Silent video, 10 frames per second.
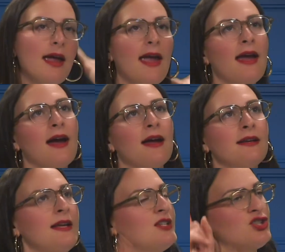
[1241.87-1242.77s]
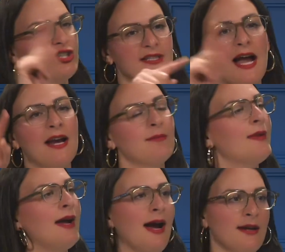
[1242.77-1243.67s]
And it's just item
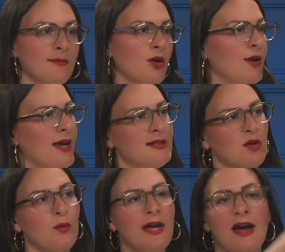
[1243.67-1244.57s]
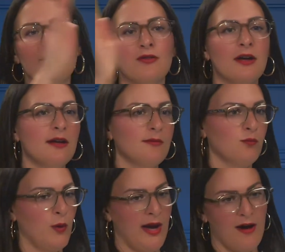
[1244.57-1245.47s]
by item, okay? So we have
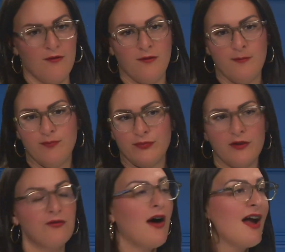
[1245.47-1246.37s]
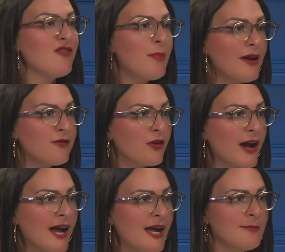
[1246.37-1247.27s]
5 bed
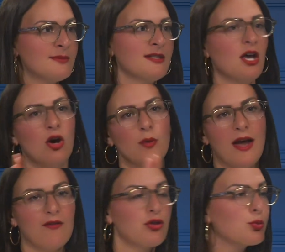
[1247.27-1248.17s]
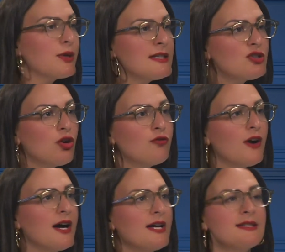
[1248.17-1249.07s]
frames, we have 3
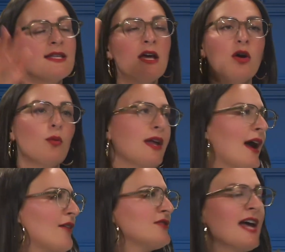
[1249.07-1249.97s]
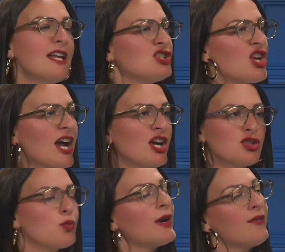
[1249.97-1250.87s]
sofas, we have 10 chairs,
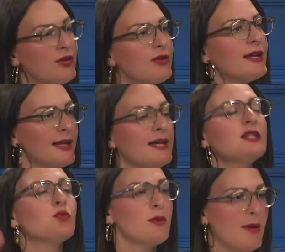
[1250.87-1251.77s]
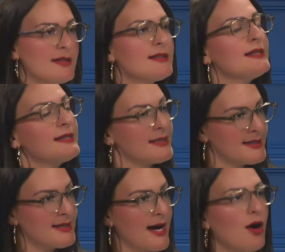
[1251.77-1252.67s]
whatever it is, we basically list
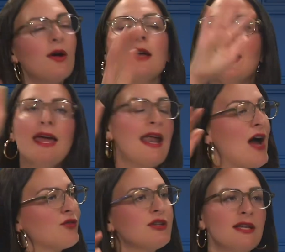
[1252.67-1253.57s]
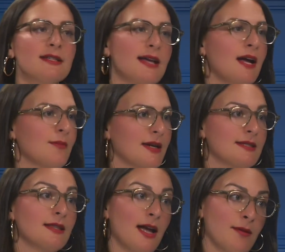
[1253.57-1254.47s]
it out, and everything is itemized
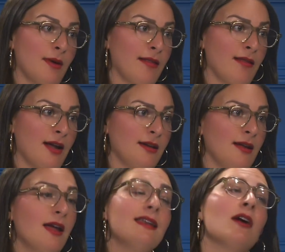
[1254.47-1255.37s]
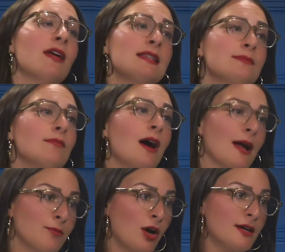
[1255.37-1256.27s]
line by line. Now that's my
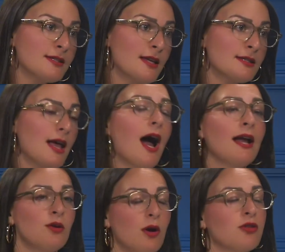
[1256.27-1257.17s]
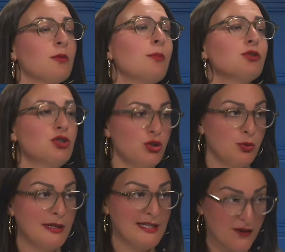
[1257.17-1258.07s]
process. I know other people do
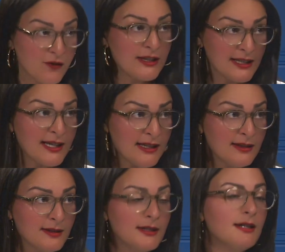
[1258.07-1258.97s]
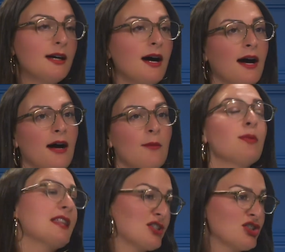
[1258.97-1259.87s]
it differently, but
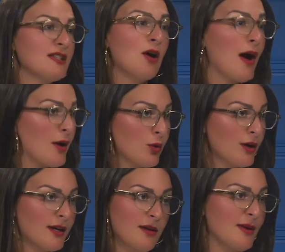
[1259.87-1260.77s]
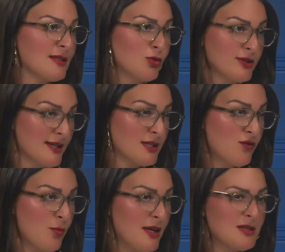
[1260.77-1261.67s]
that's just how I work. It makes more sense
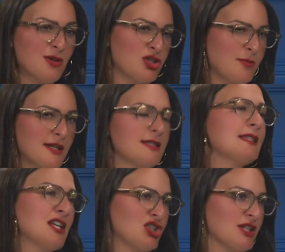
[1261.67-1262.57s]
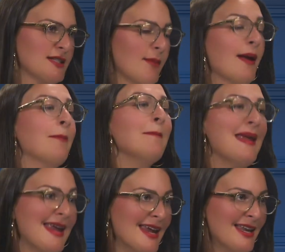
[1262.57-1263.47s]
for me, especially because staging is not my
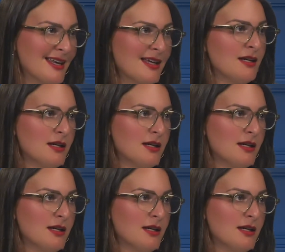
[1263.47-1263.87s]
main